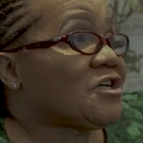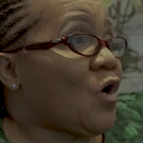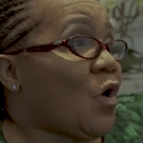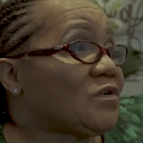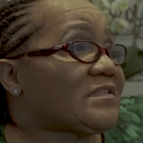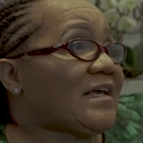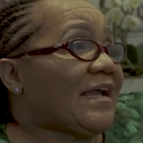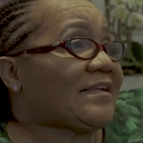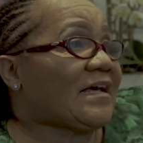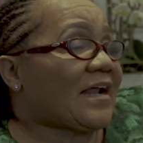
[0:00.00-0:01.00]
holds the
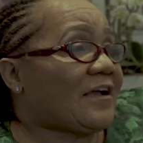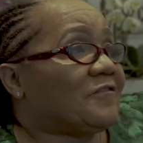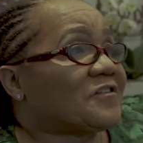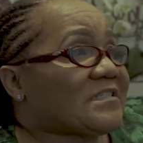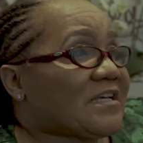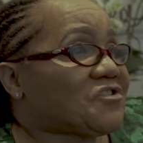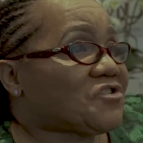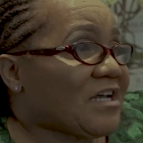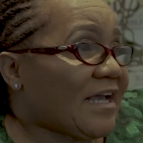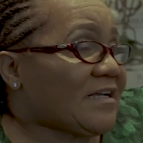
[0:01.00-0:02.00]
NRF Research
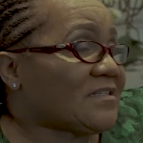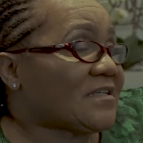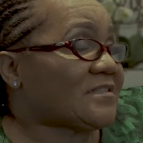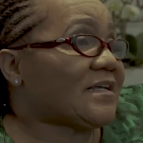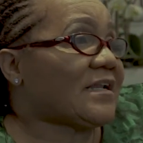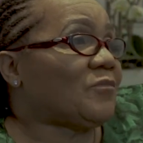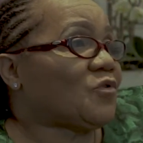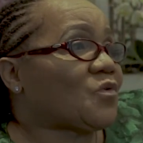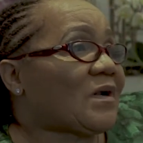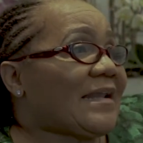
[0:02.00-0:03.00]
Chair in
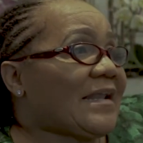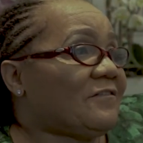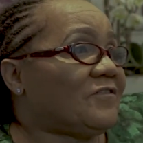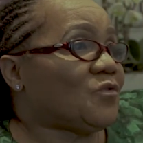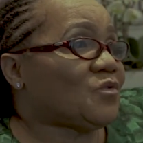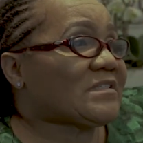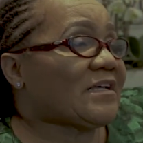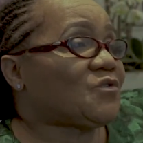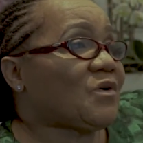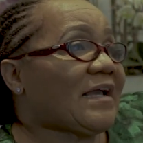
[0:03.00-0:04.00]
Sustainable Rural Livelihoods
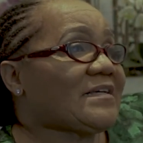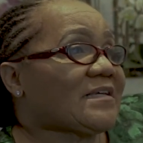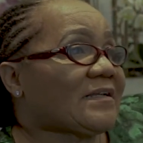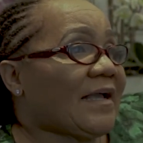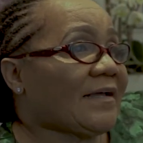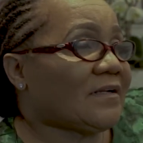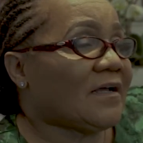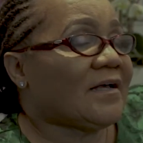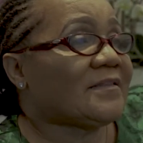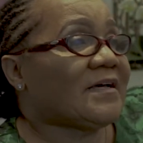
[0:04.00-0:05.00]
at UKZN,
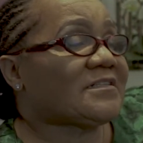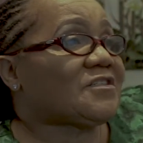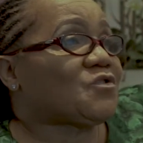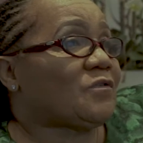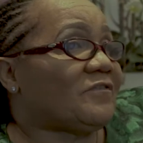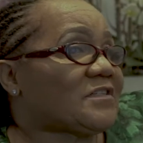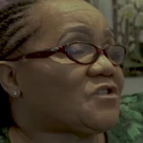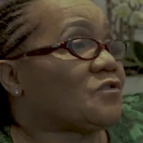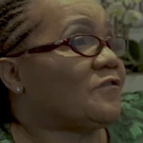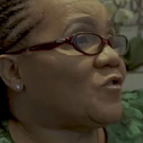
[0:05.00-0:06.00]
that is University of